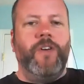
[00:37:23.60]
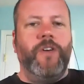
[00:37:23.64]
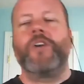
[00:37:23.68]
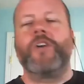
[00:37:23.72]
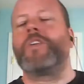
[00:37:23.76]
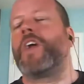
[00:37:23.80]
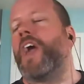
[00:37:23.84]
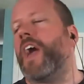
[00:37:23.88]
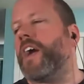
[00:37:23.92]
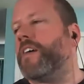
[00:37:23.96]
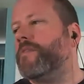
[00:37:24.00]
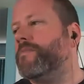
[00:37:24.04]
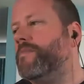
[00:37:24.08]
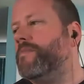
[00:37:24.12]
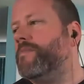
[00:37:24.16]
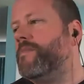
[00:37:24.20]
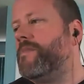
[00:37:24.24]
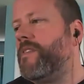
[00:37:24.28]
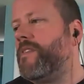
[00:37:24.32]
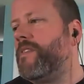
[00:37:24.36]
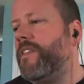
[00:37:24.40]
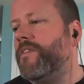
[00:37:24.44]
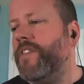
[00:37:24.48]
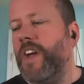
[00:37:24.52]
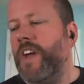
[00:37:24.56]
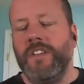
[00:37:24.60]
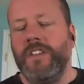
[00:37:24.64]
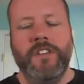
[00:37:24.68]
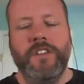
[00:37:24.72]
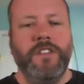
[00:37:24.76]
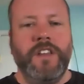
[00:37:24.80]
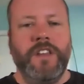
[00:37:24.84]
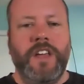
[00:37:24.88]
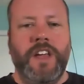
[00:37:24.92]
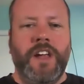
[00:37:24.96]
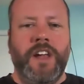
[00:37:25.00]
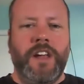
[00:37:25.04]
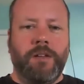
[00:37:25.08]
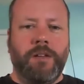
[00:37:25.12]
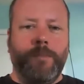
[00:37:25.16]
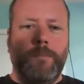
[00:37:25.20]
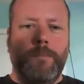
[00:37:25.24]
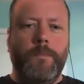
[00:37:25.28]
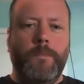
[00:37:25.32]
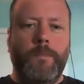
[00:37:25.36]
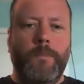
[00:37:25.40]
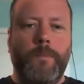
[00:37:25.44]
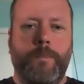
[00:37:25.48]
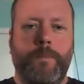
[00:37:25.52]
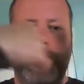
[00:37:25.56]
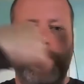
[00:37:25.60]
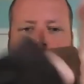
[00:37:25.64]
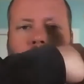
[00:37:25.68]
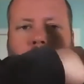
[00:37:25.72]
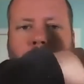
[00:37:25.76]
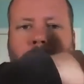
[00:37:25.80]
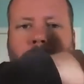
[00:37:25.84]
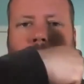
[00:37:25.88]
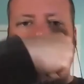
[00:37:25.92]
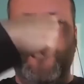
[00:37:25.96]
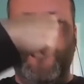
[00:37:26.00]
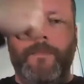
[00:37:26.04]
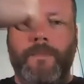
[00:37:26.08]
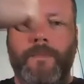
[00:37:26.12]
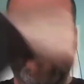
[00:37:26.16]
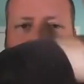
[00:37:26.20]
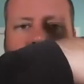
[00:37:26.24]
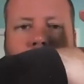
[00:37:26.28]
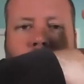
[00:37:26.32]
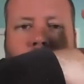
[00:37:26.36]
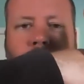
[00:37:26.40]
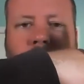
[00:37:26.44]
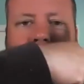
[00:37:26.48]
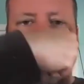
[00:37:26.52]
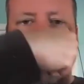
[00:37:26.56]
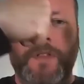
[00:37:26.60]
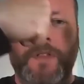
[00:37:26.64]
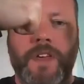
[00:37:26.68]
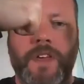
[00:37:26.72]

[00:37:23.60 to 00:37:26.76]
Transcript: okay. That you need some of